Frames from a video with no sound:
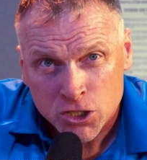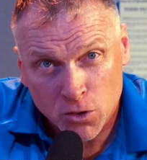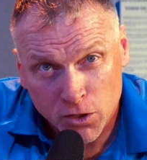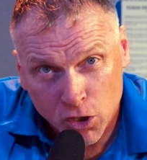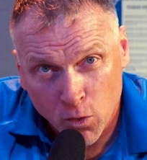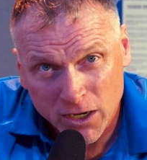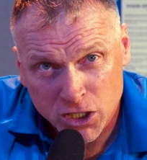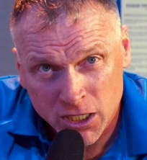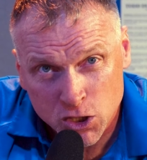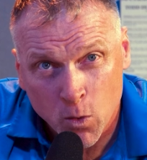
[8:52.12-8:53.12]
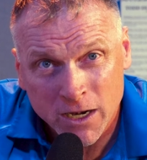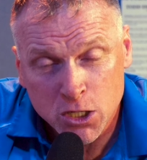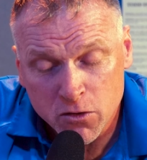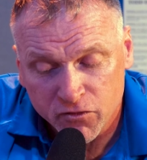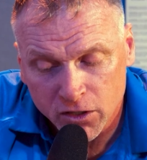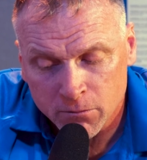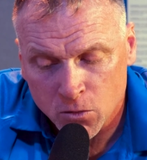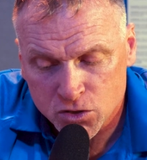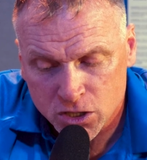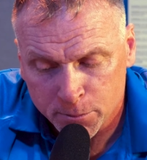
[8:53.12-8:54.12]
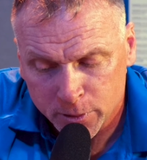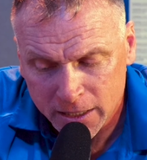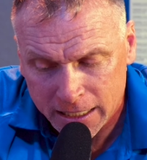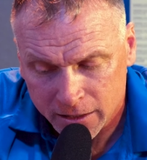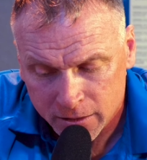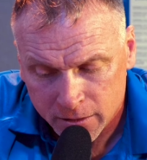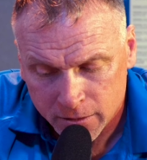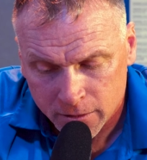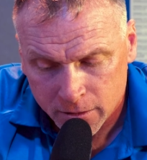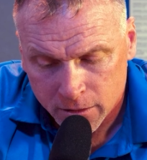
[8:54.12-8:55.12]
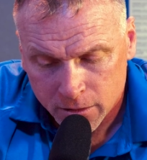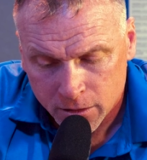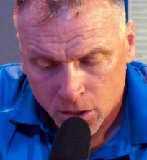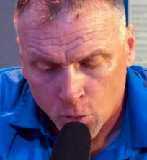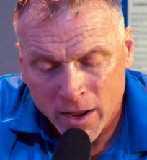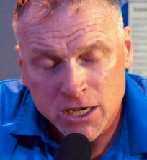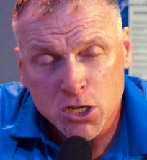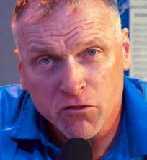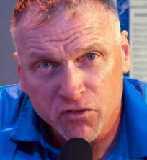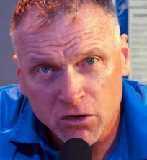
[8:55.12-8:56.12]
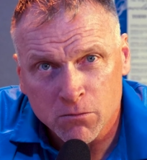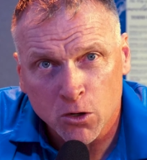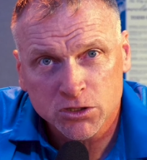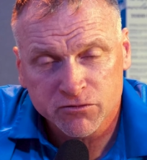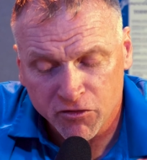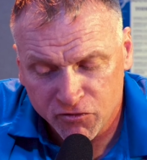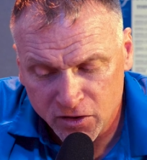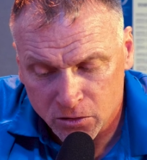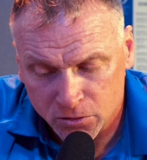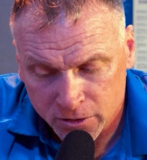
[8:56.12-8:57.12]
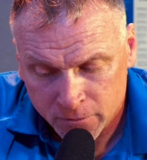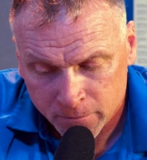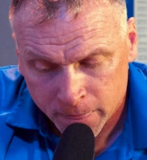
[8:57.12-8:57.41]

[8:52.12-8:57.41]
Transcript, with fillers: So the question is when do you feel most complete? When do you feel most fulfilled?